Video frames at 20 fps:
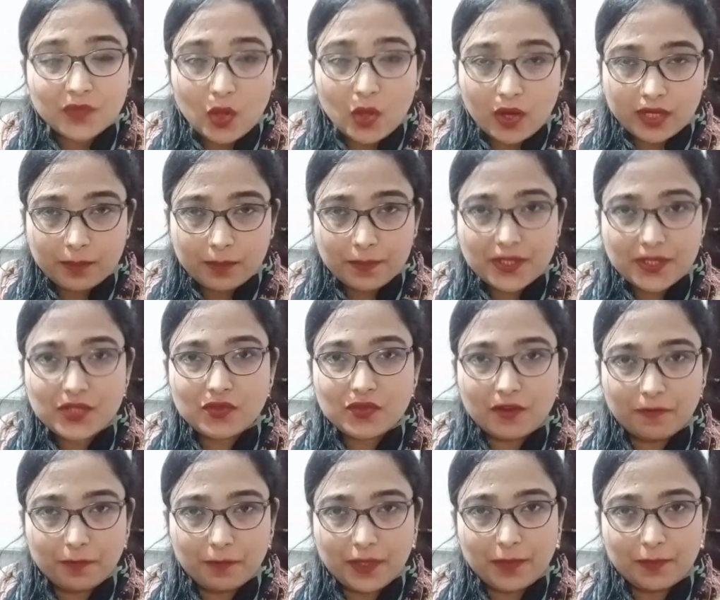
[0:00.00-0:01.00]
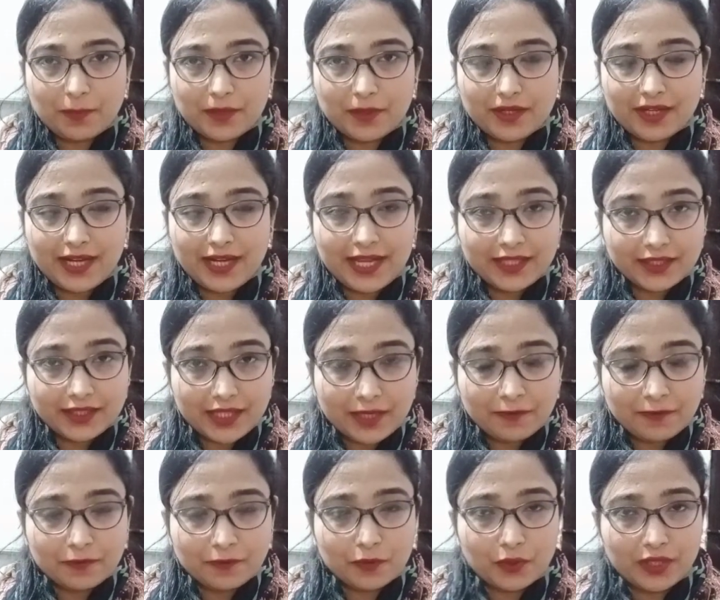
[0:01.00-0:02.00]
on a piece of paper, and
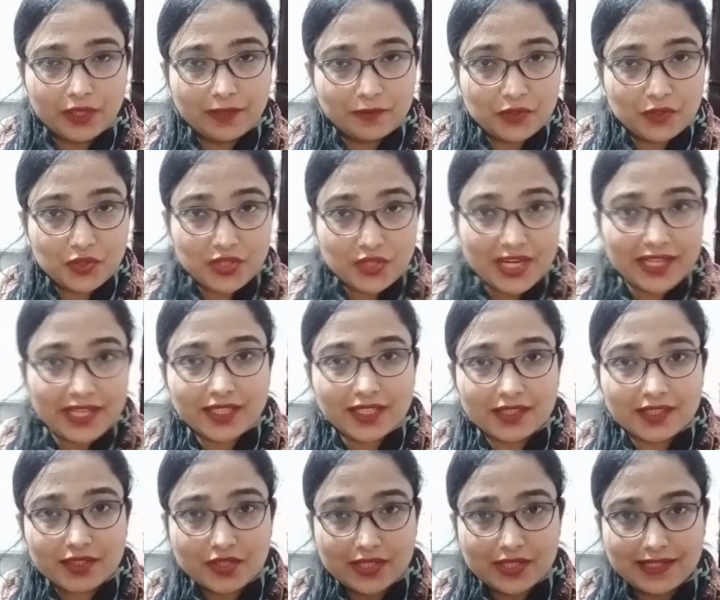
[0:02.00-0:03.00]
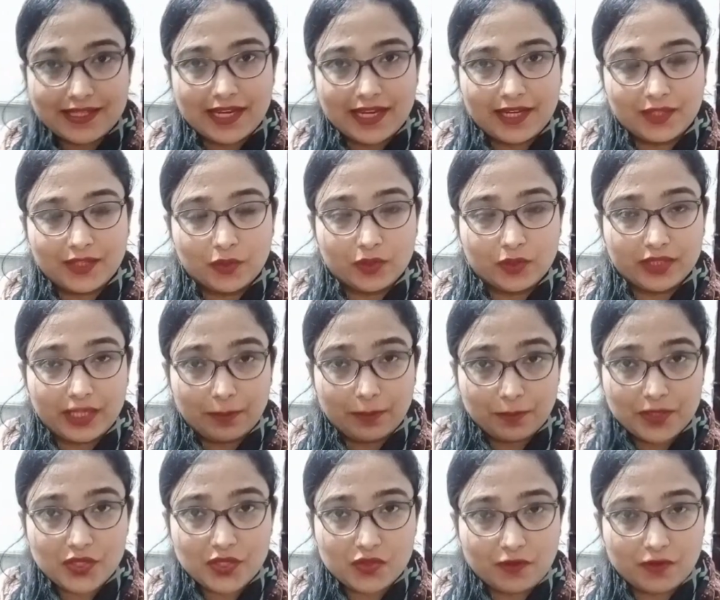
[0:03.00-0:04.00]
therefore he was checking the design on that
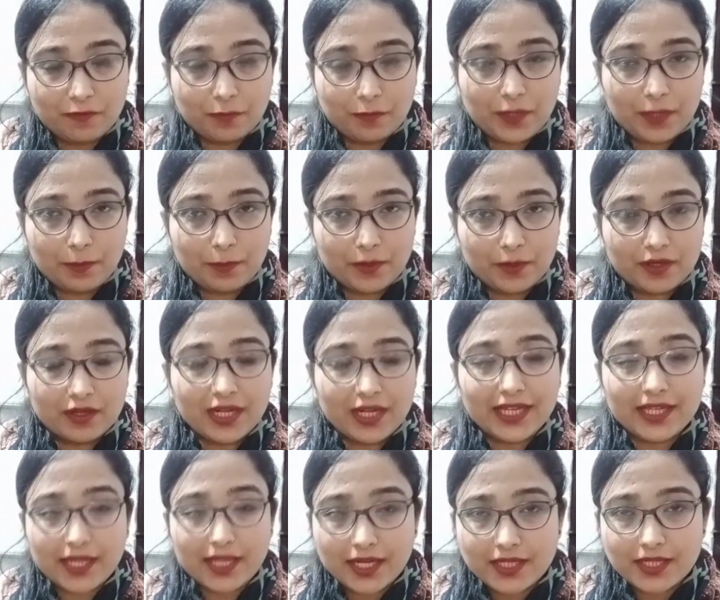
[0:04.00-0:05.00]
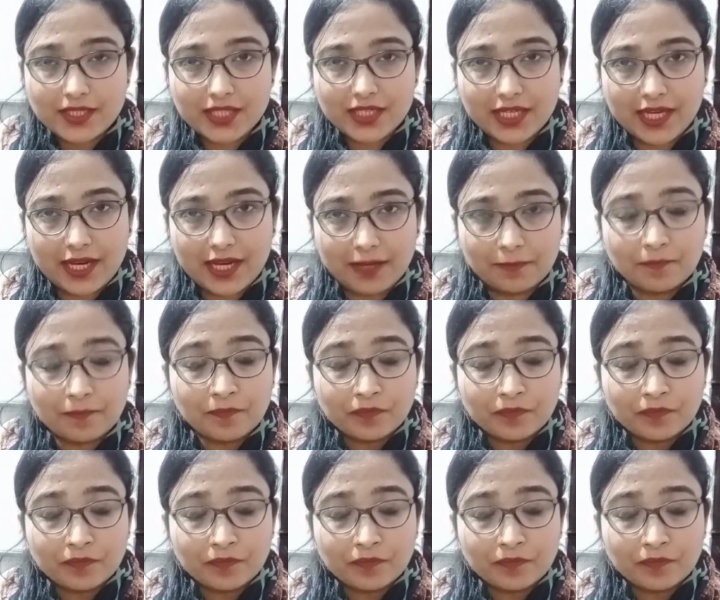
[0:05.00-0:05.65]
piece of paper again and again.